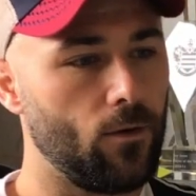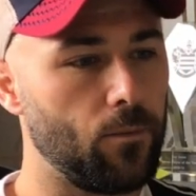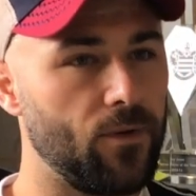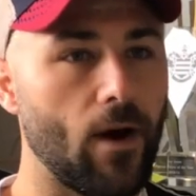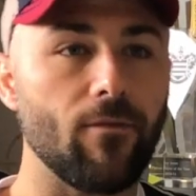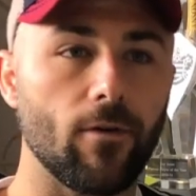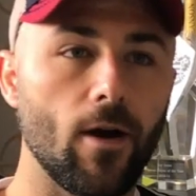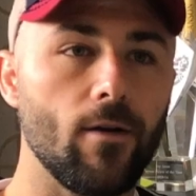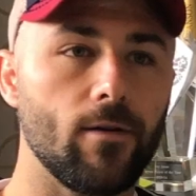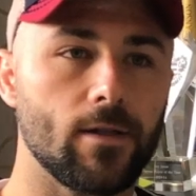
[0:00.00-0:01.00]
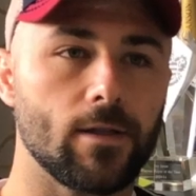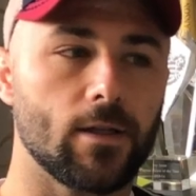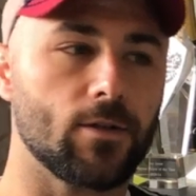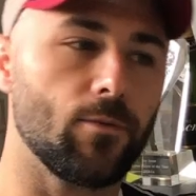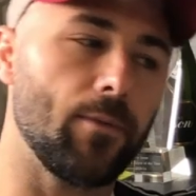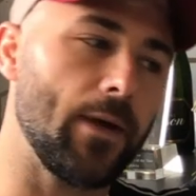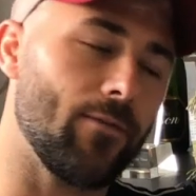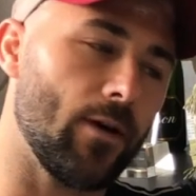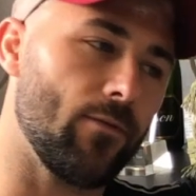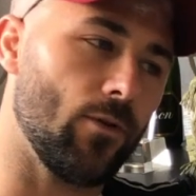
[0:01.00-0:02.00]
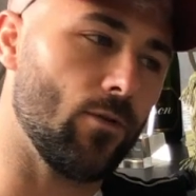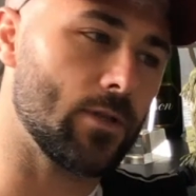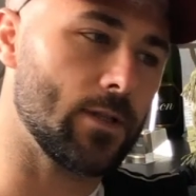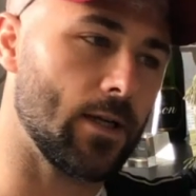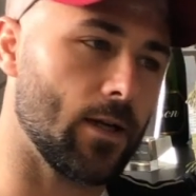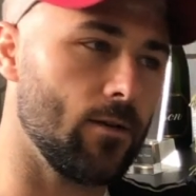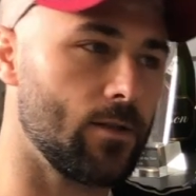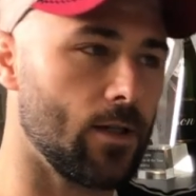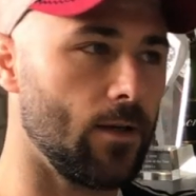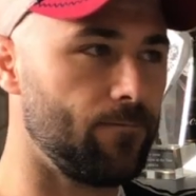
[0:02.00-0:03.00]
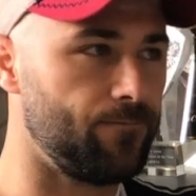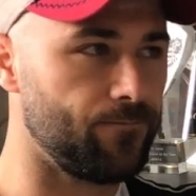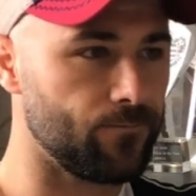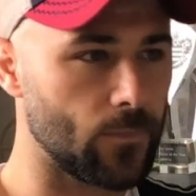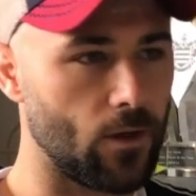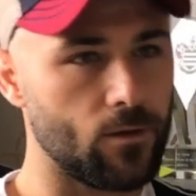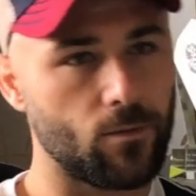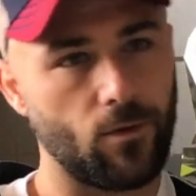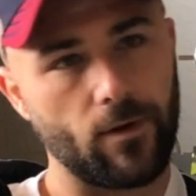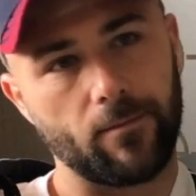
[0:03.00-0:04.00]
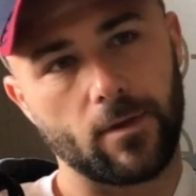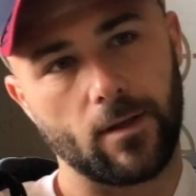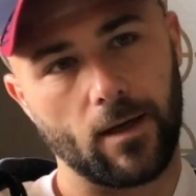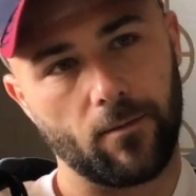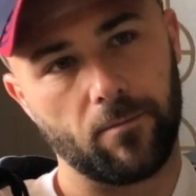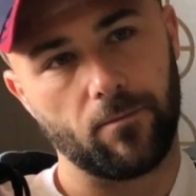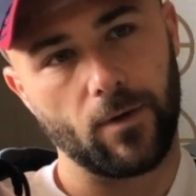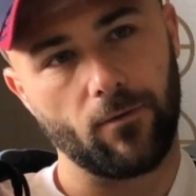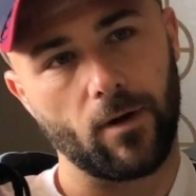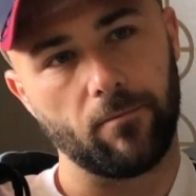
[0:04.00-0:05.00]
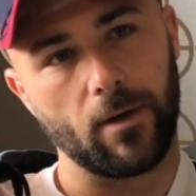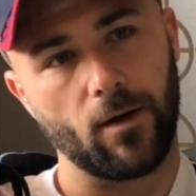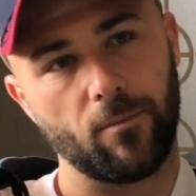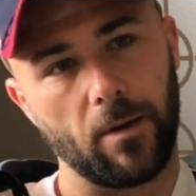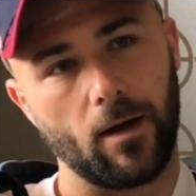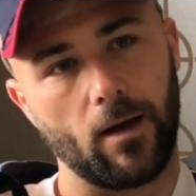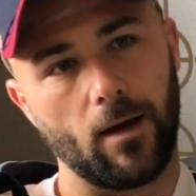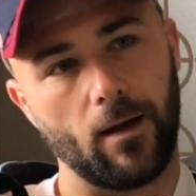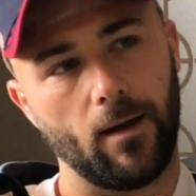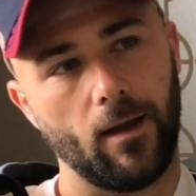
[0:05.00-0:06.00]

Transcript: with other owners. So when we have other horses that go to Wolverhampton that run below par,